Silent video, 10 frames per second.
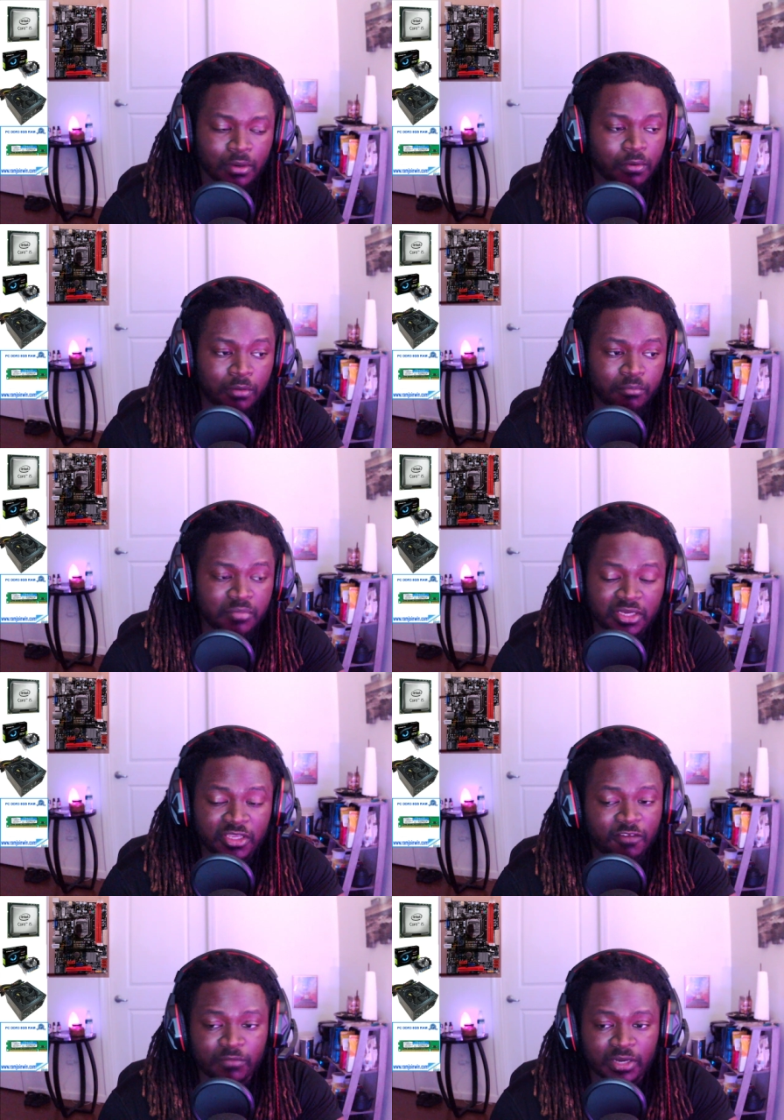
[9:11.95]
on many
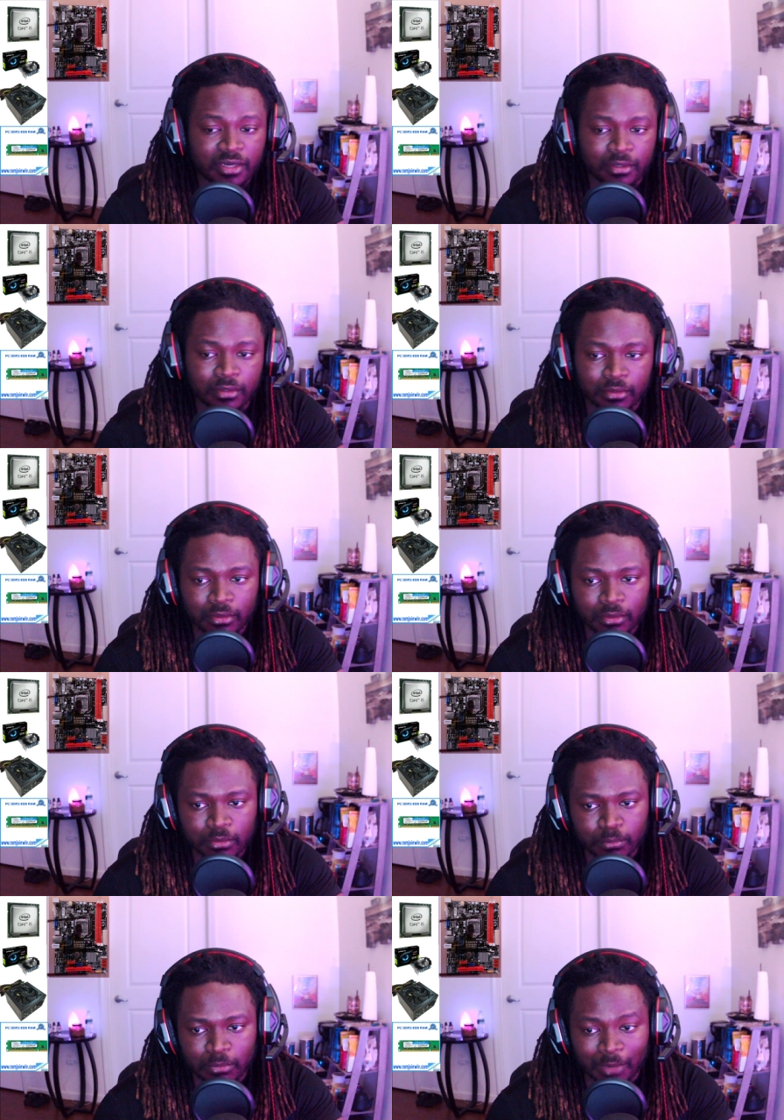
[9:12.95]
of my
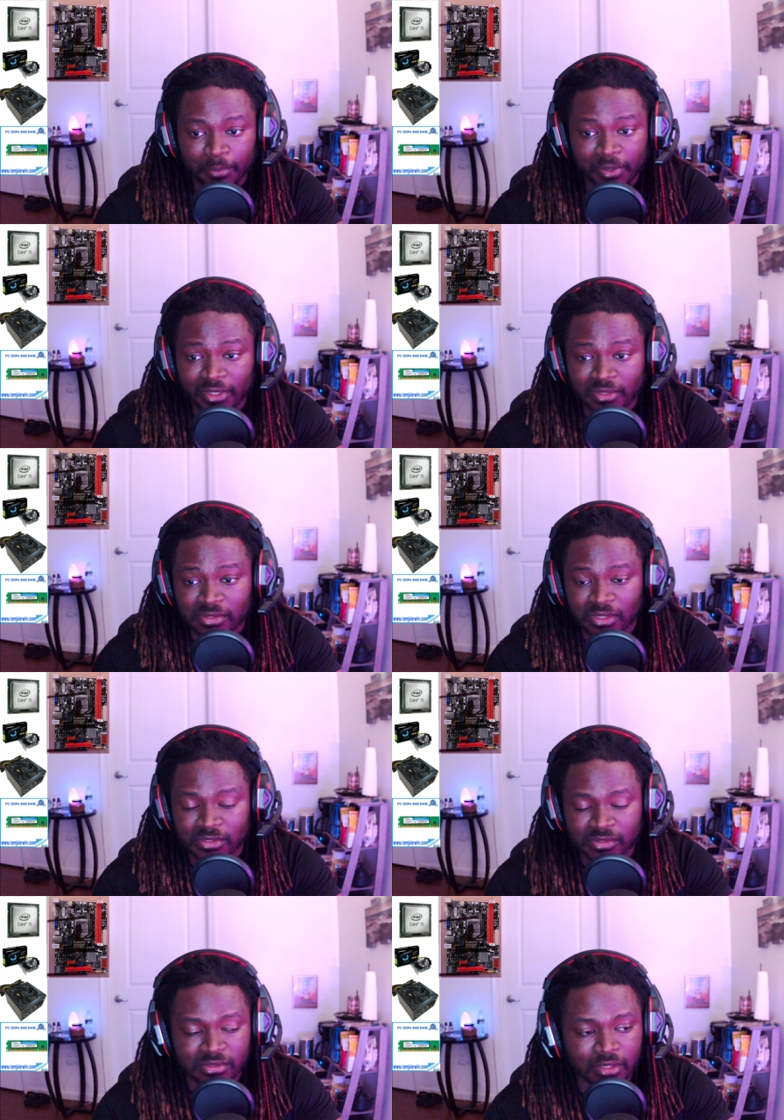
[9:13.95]
my playing
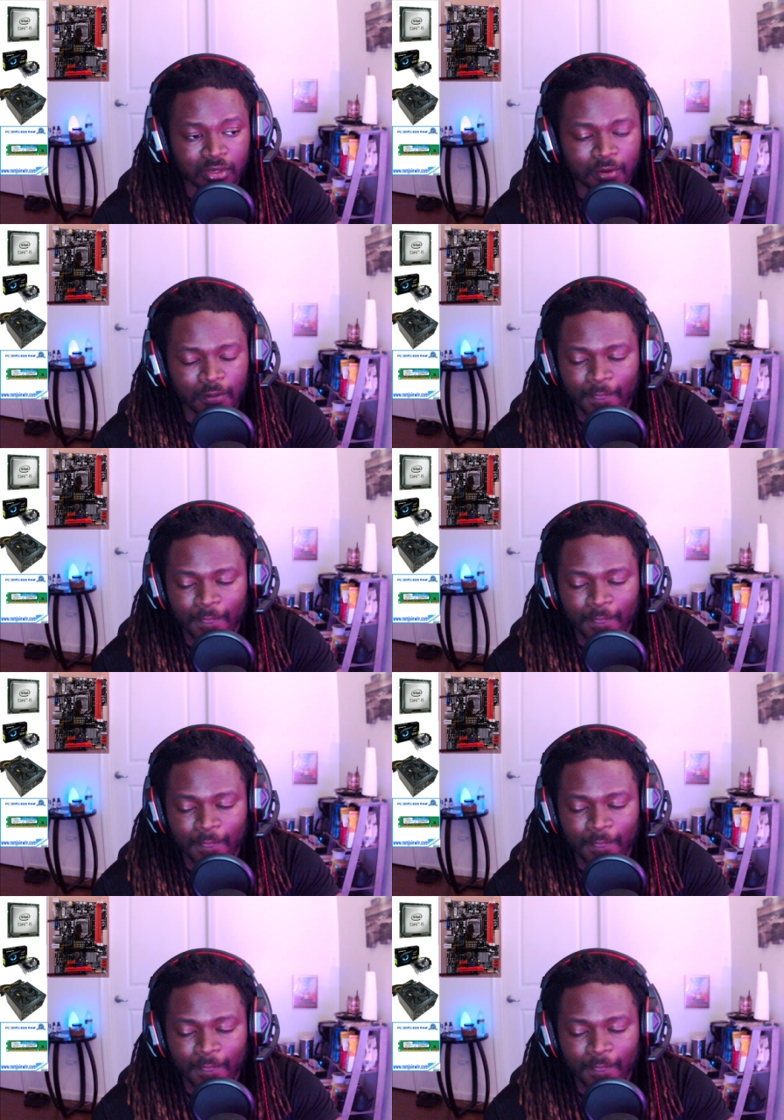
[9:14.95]
sessions at all.